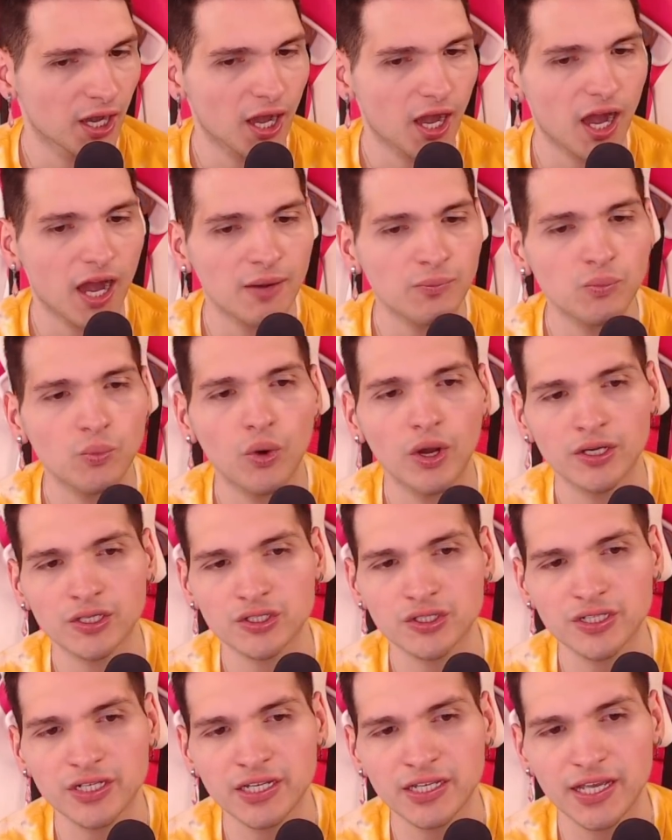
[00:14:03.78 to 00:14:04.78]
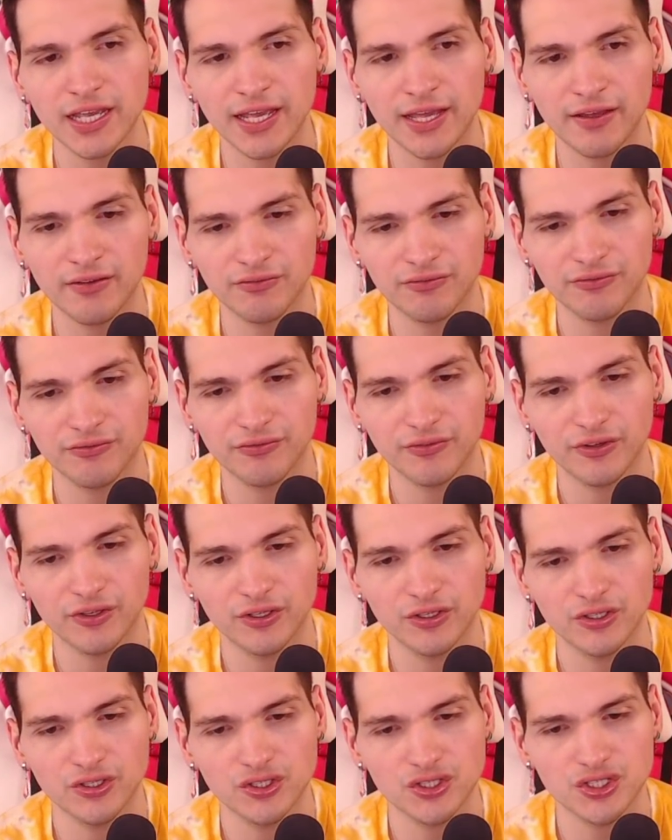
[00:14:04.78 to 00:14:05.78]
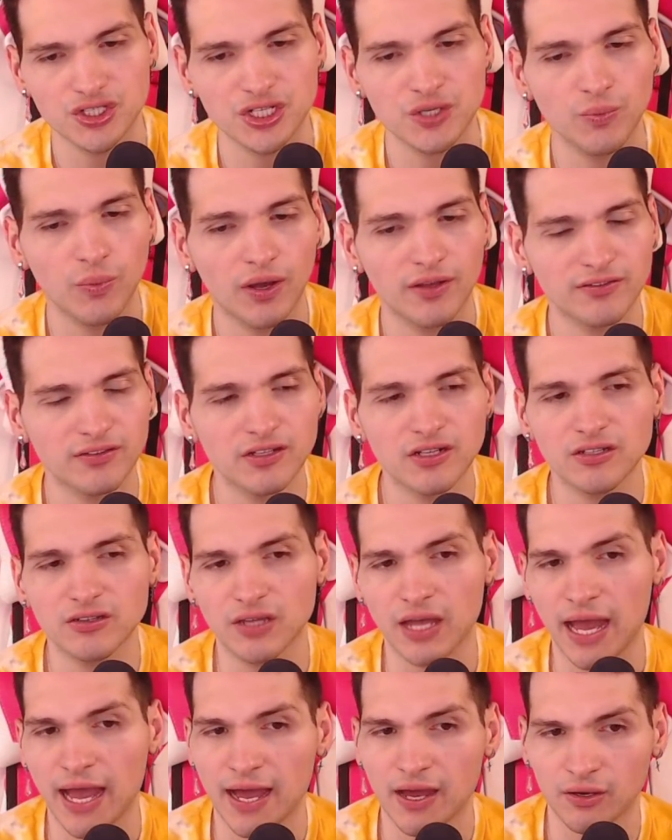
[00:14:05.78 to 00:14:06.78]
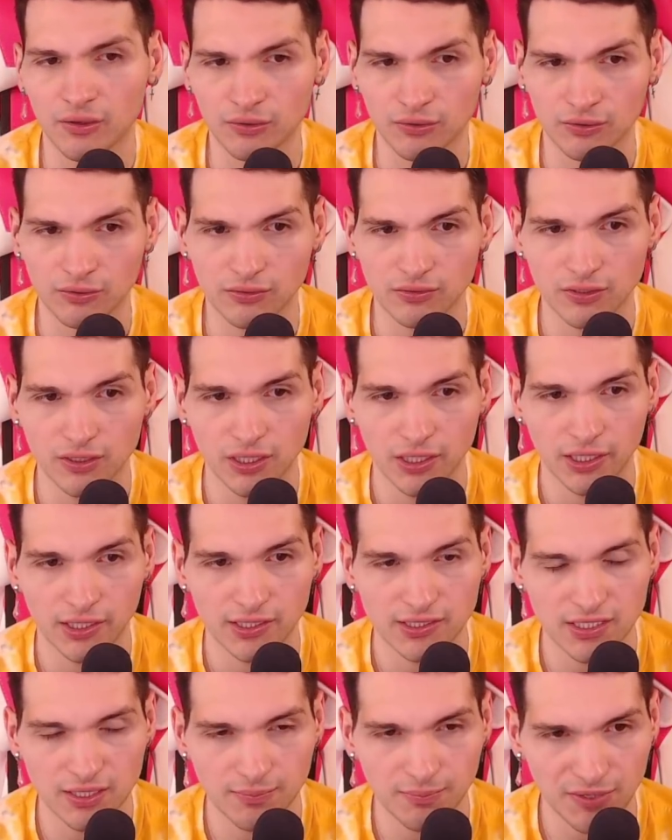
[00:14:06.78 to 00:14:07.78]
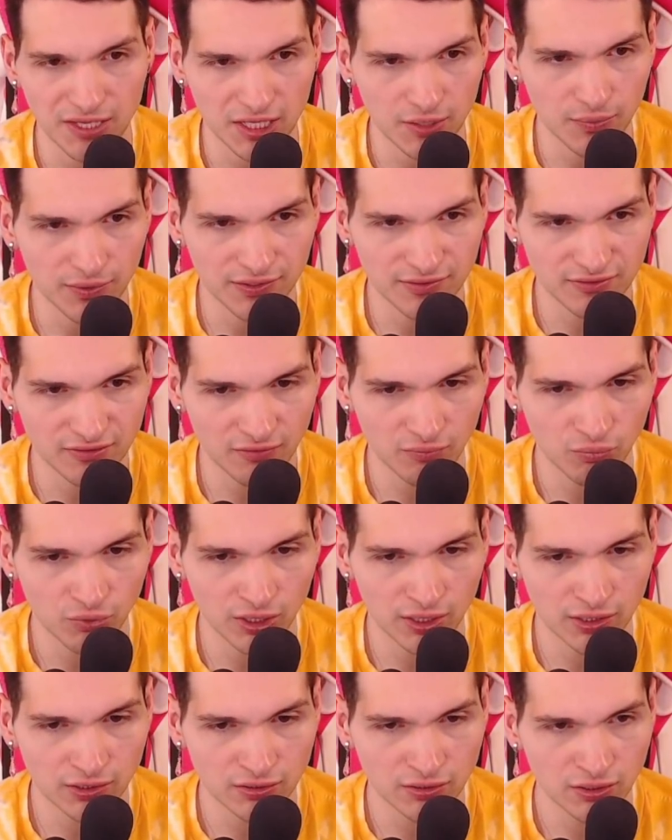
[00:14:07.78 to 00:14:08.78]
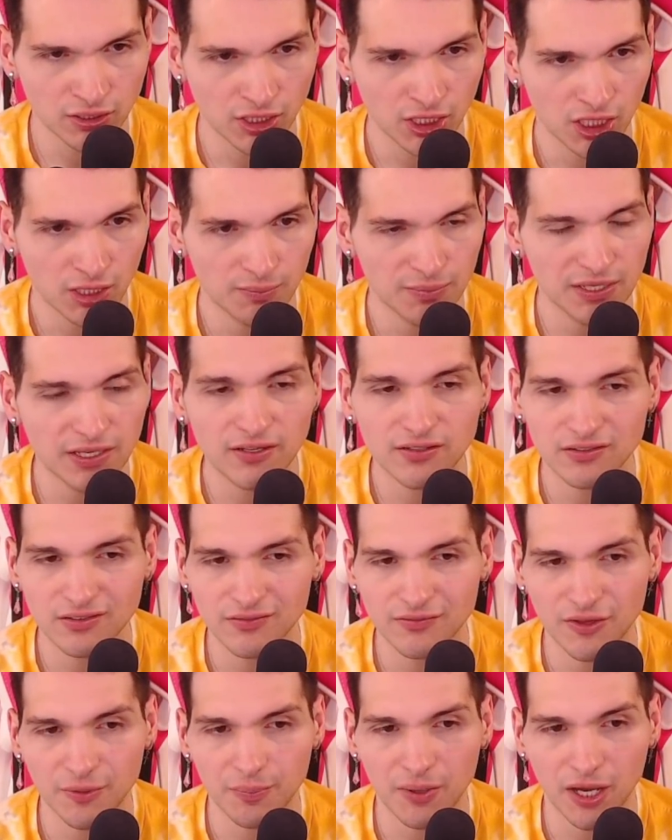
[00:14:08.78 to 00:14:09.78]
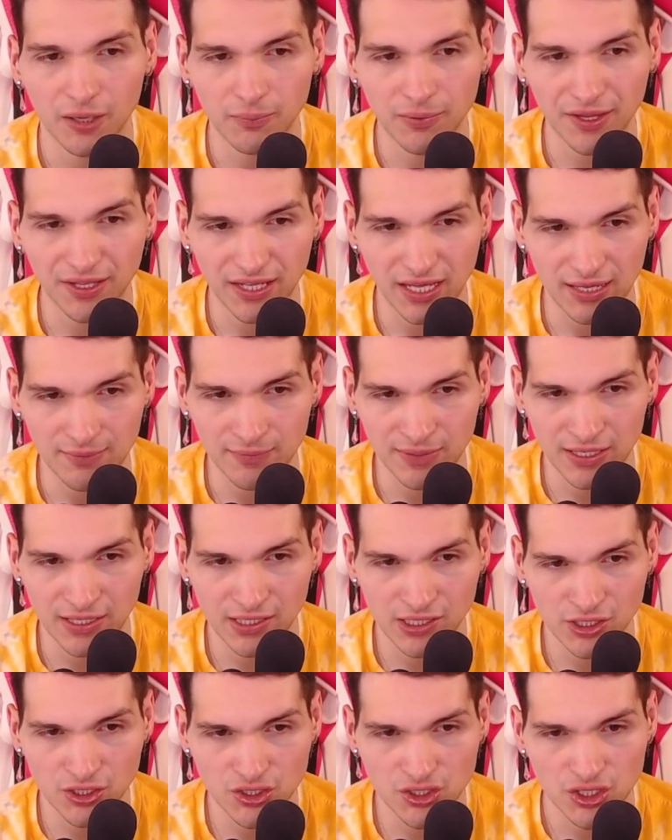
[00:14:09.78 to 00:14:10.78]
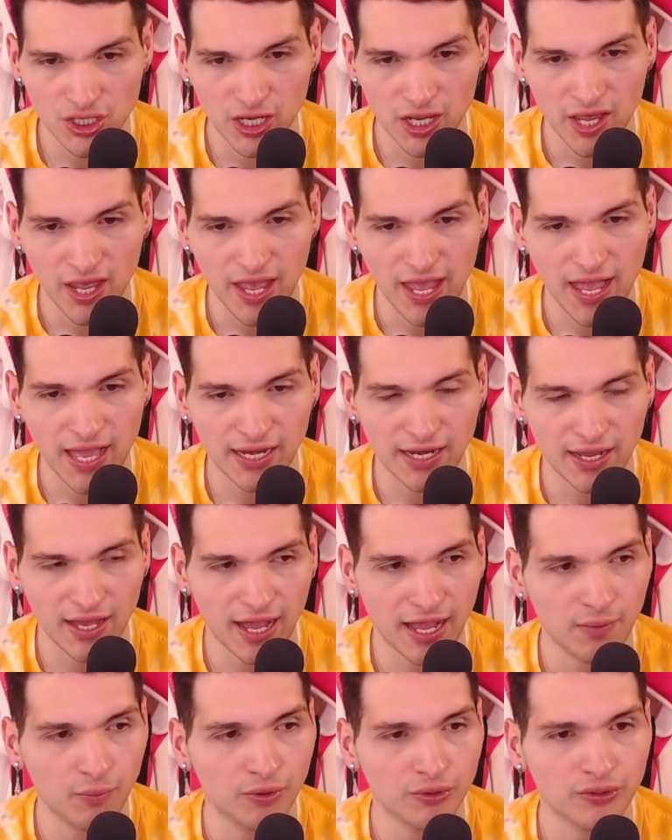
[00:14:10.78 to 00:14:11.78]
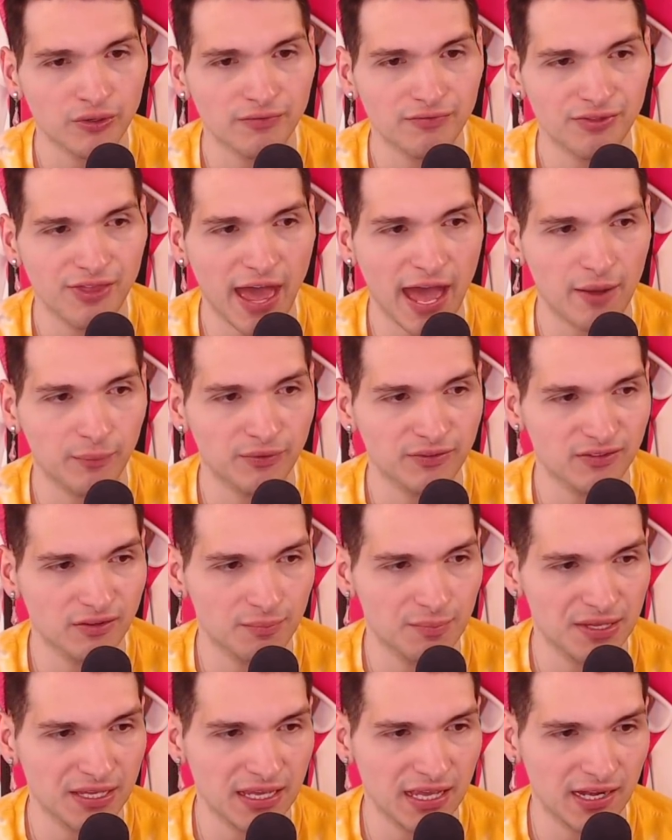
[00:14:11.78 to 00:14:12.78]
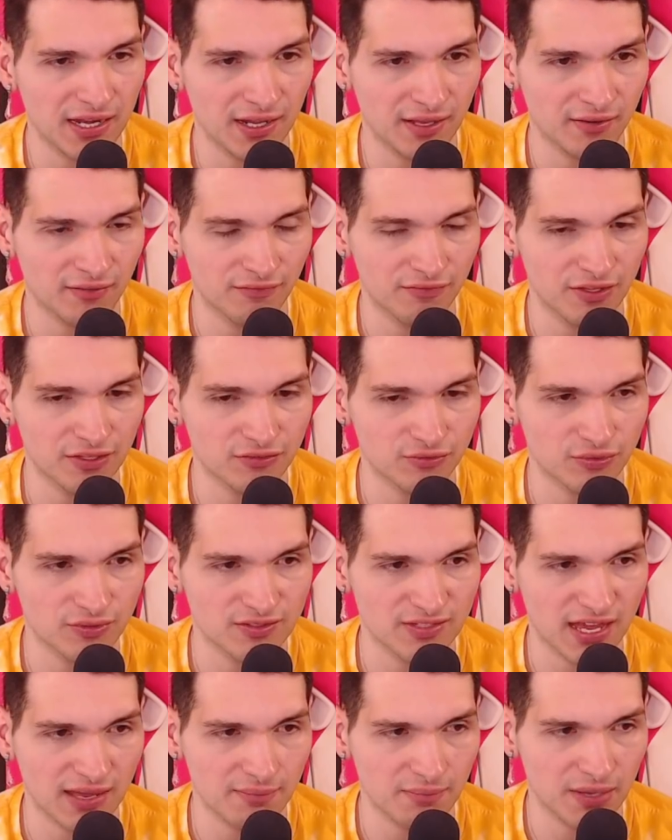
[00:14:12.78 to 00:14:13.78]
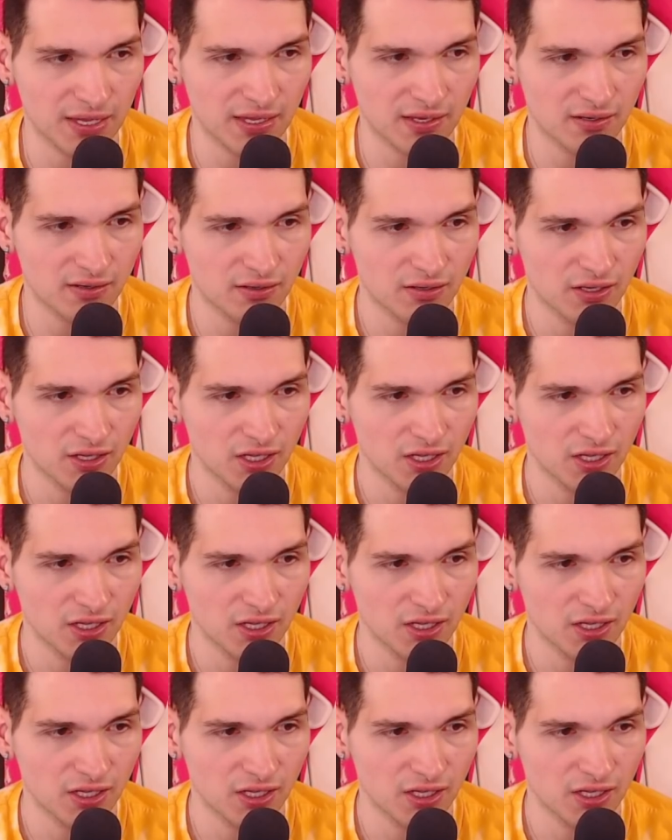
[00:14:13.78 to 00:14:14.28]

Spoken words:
I'm wondering if she wasn't allowed to be with someone because of the public image. And I wonder if that was the beginning of this resentment.